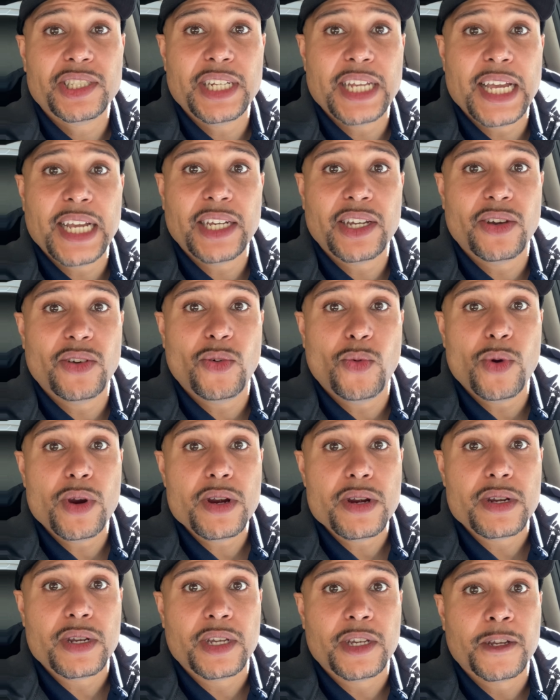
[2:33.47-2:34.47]
not going to
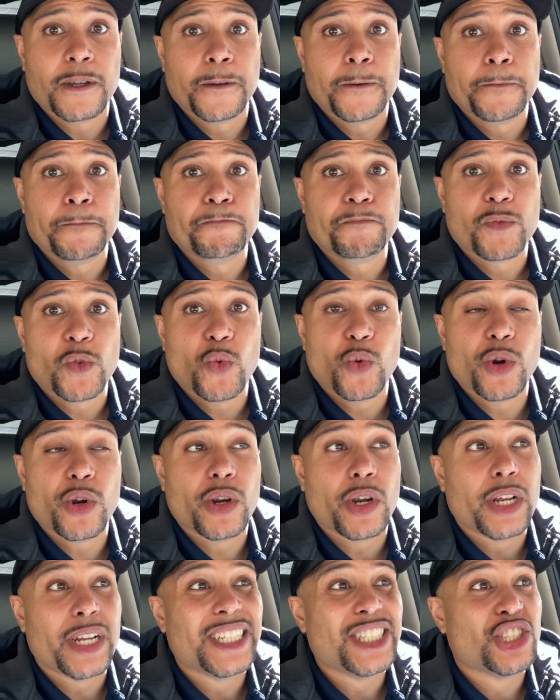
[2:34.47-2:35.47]
work.
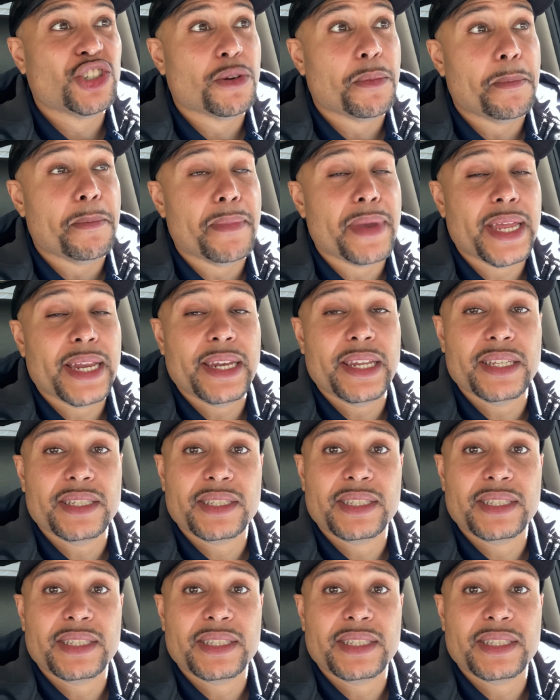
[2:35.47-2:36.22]
We're in tremendous